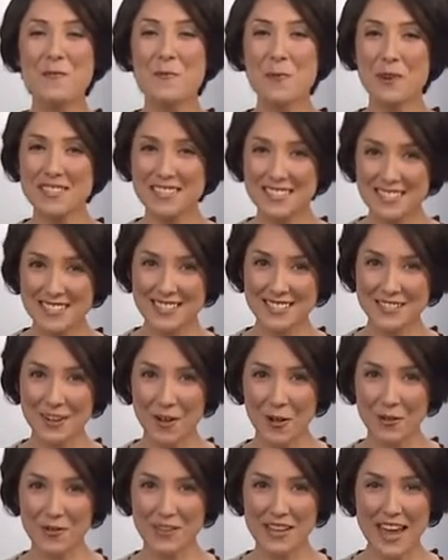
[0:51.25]
Once
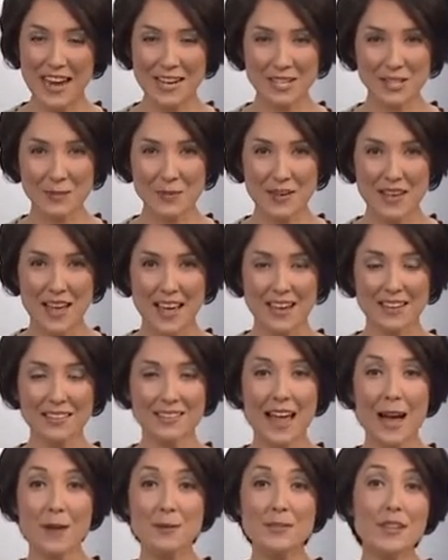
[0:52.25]
installed, the HBA
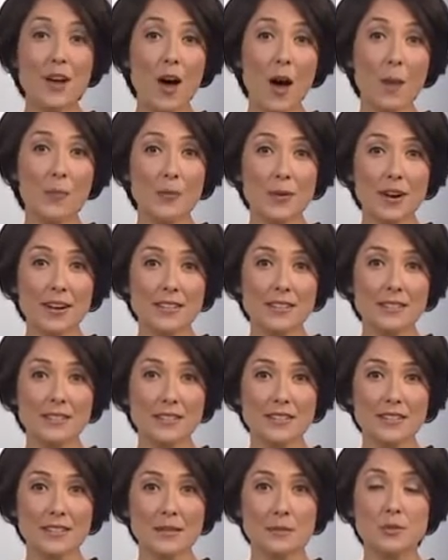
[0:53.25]
allows the operating
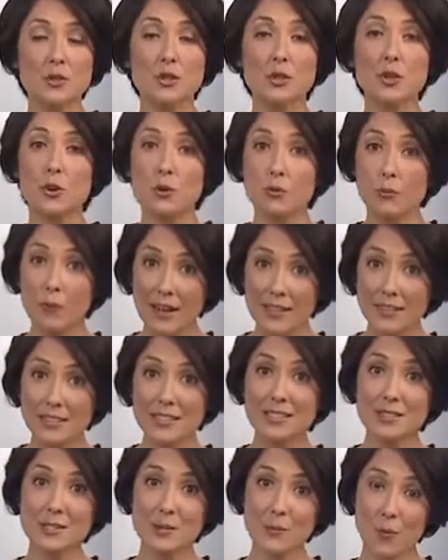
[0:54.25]
system to
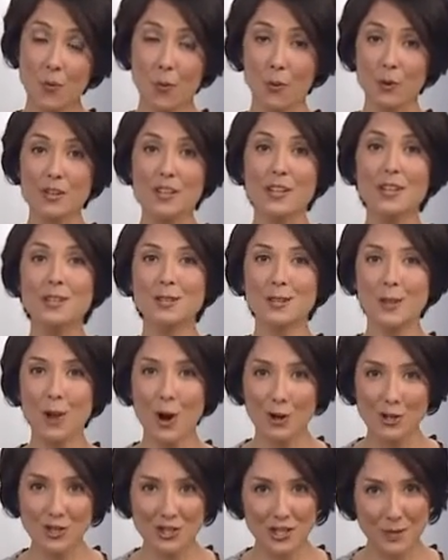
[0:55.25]
correctly support
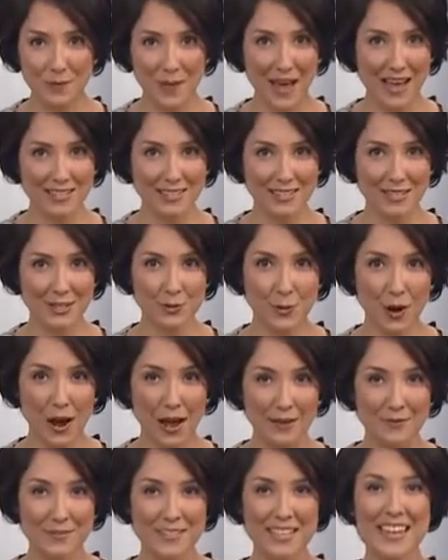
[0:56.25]
large capacity
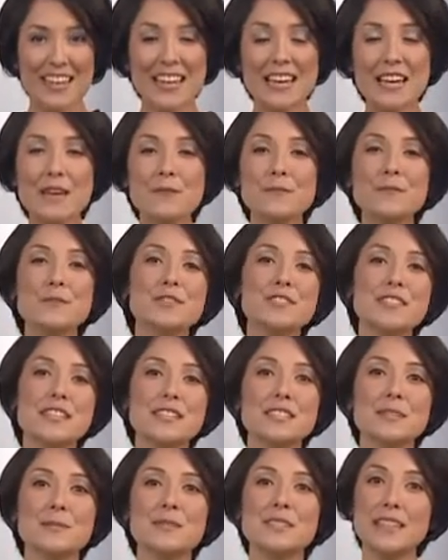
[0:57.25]
drives if your
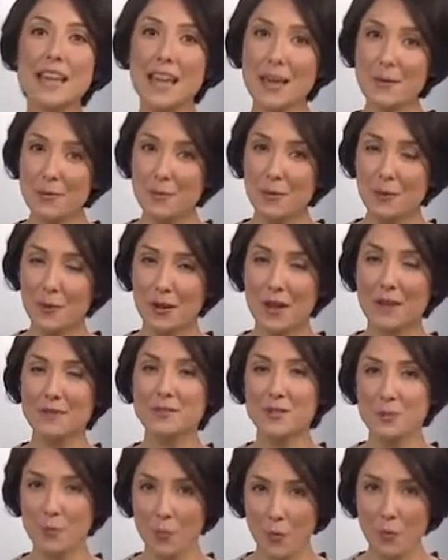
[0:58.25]
system is capable of
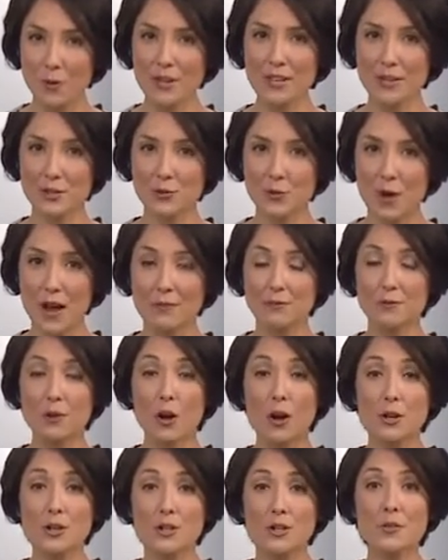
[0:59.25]
supporting a drive
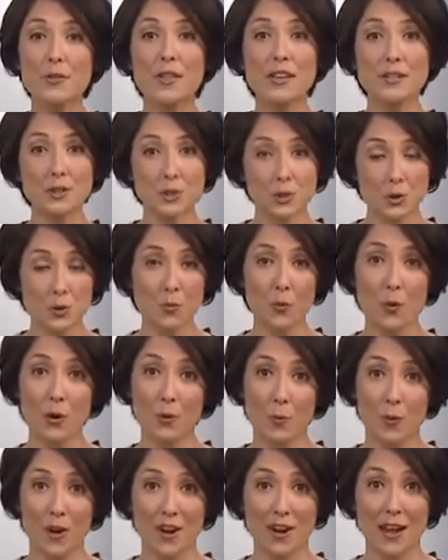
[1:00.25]
larger than
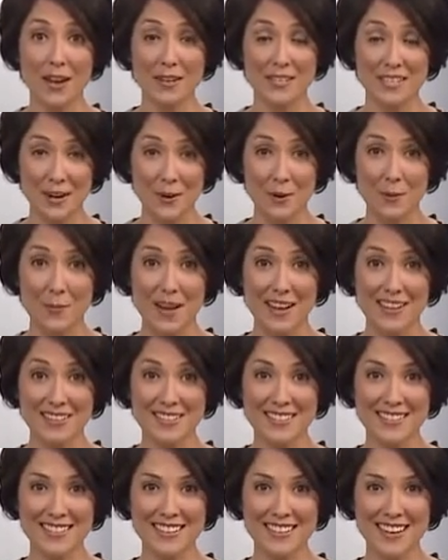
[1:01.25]
2.19
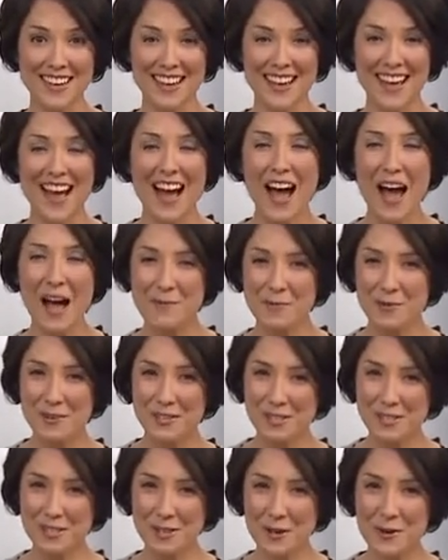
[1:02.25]
terabytes. I'm going
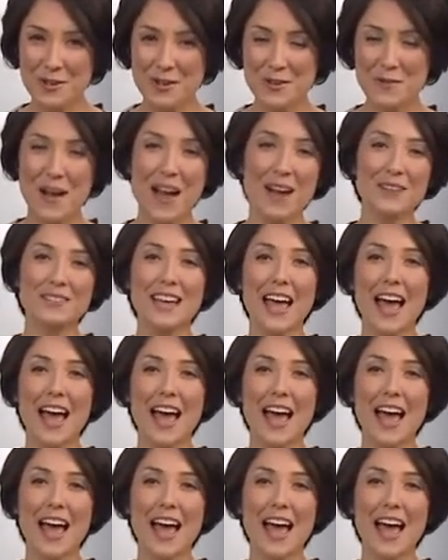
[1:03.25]
to show you how